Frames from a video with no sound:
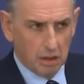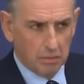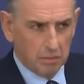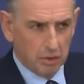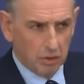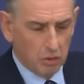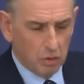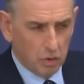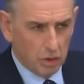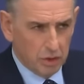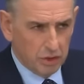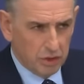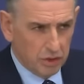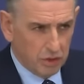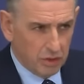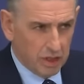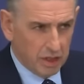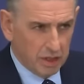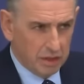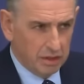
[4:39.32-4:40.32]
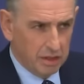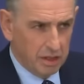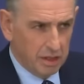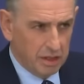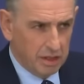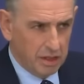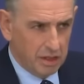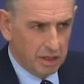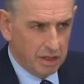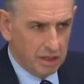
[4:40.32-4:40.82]
I'm not quite sure I
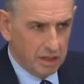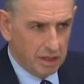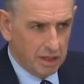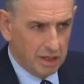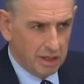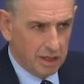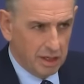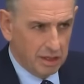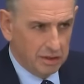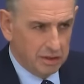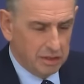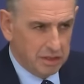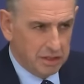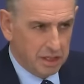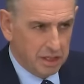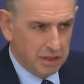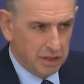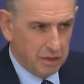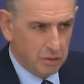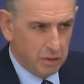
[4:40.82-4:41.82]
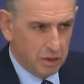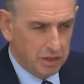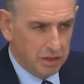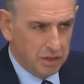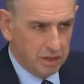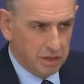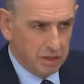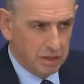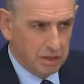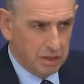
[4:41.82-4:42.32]
understand the
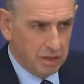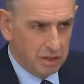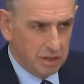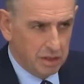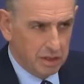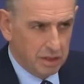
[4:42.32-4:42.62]
question.